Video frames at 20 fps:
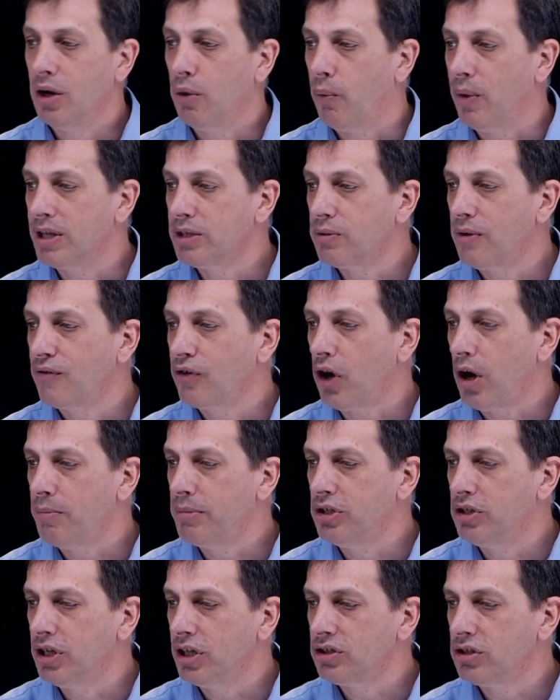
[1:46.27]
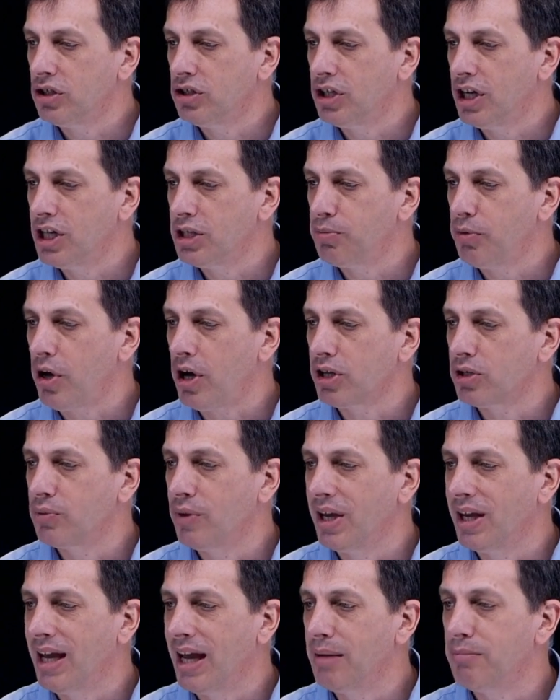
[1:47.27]
Once we've copied just the change blocks,
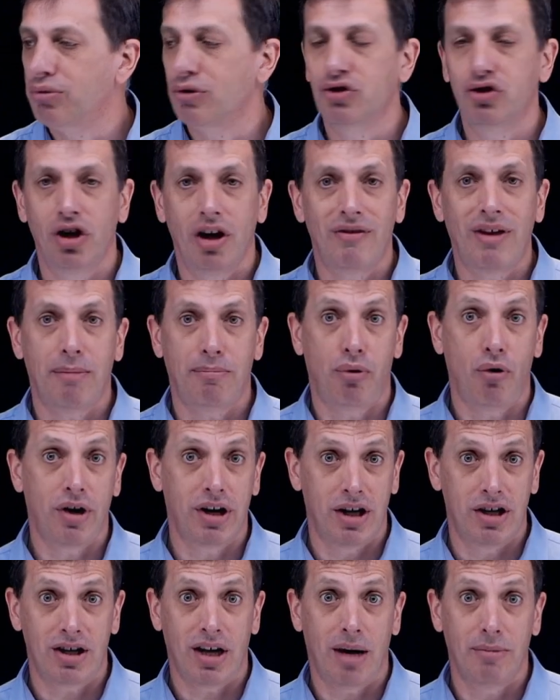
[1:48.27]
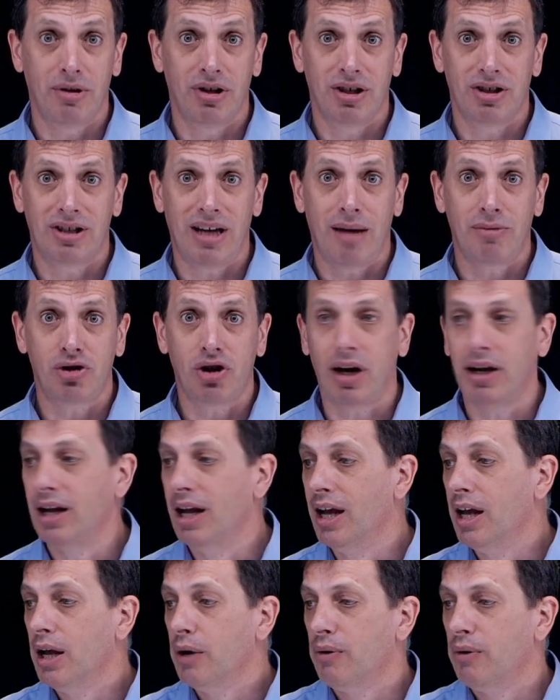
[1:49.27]
we again preserve that point in time with a snapshot.
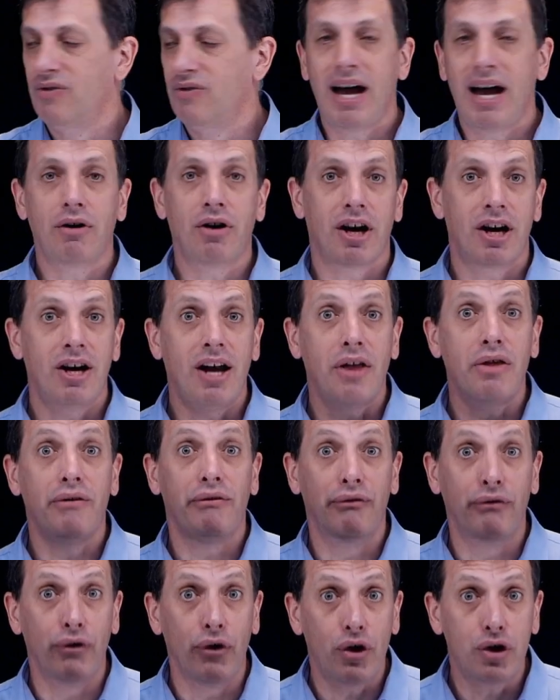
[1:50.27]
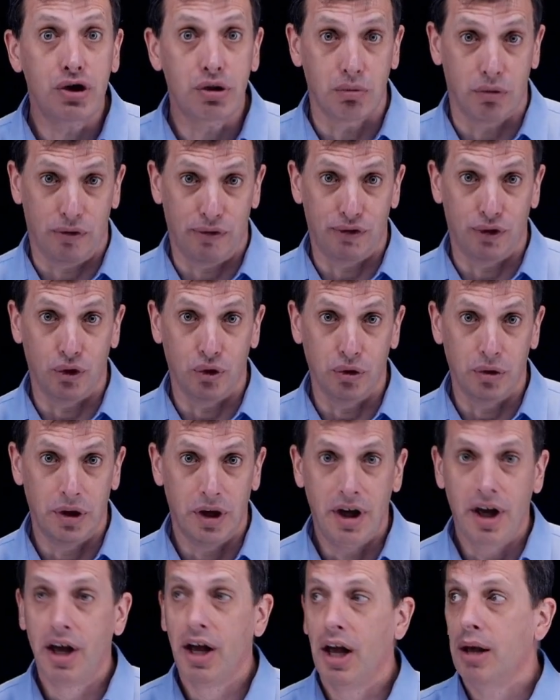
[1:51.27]
We've now got another virtual
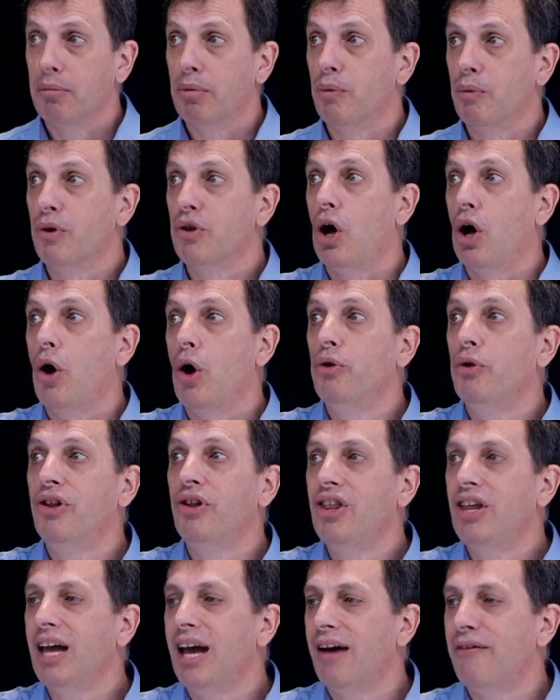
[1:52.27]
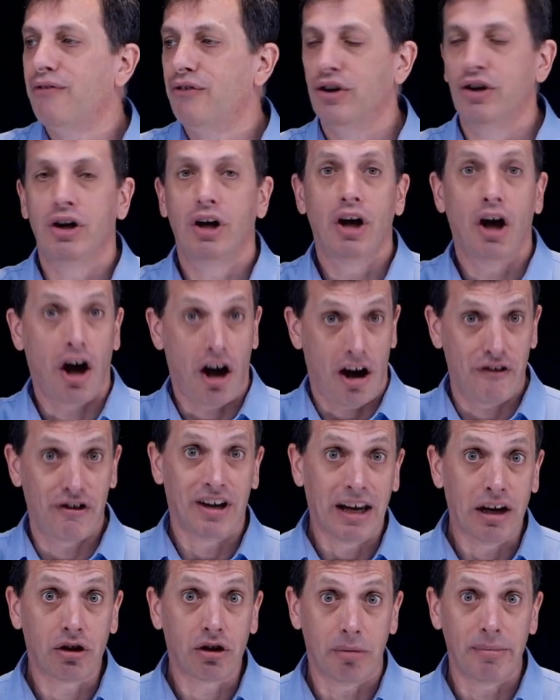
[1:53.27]
full, but with only the effort of
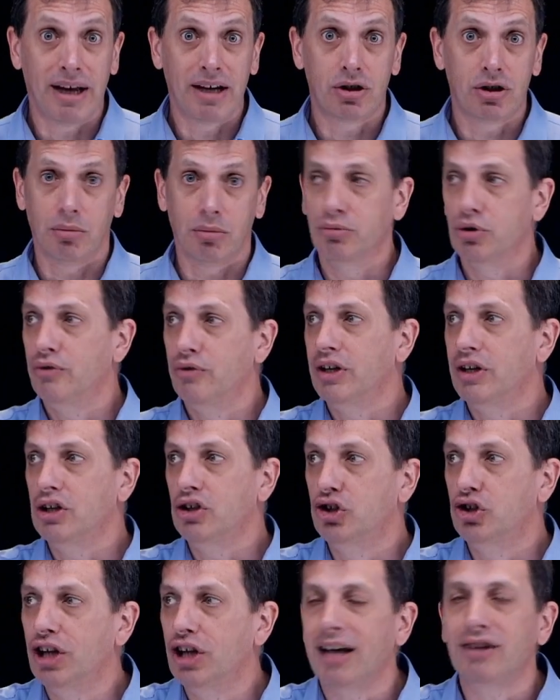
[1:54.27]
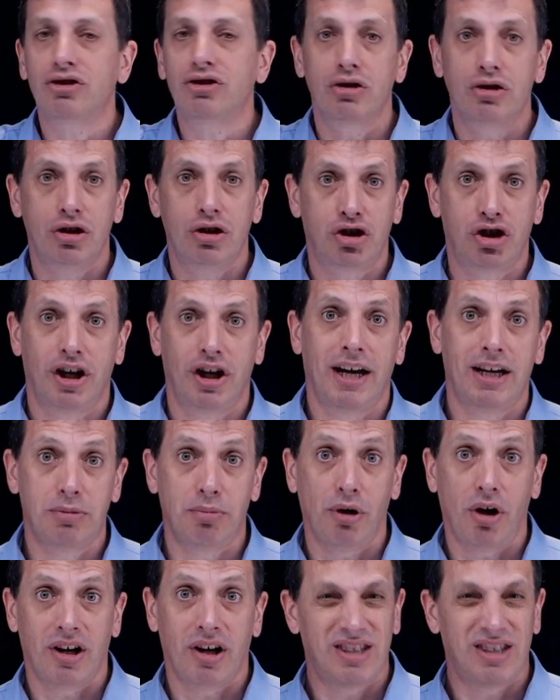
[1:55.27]
an incremental, moving just the
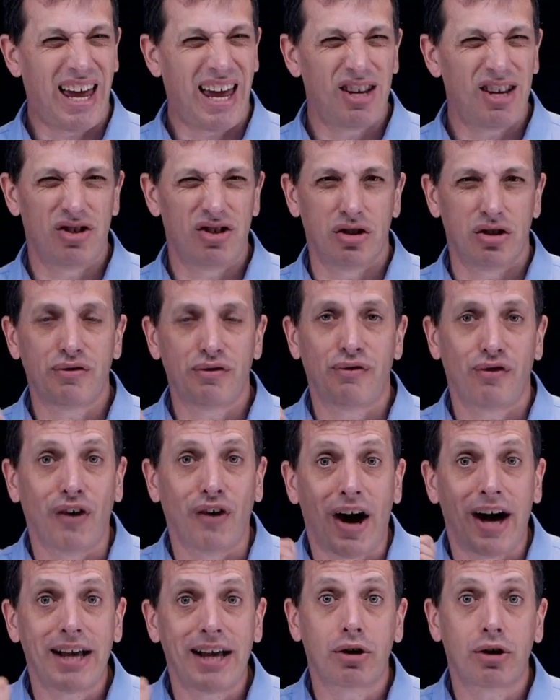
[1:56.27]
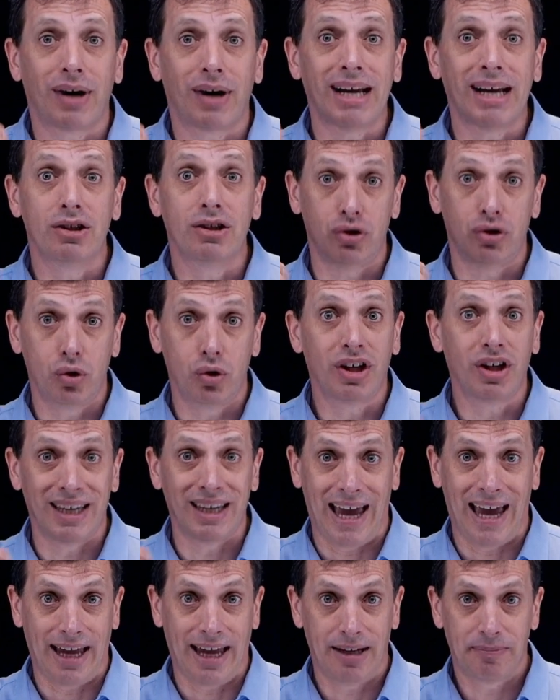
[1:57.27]
change blocks. That is as fine-grained as you
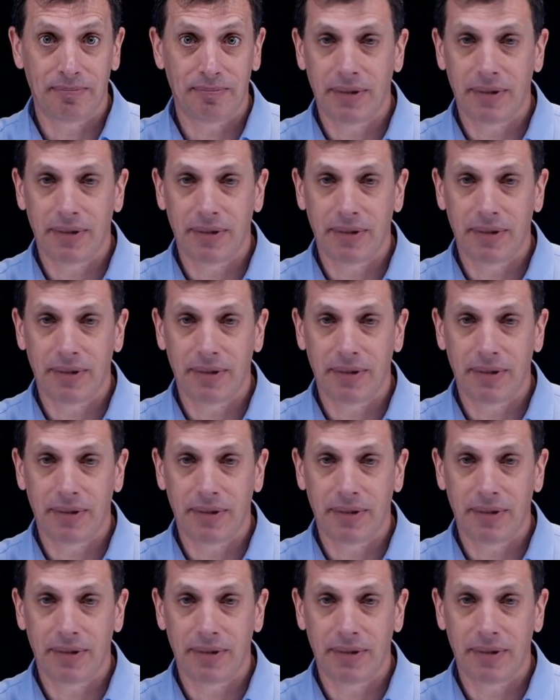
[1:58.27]
can get.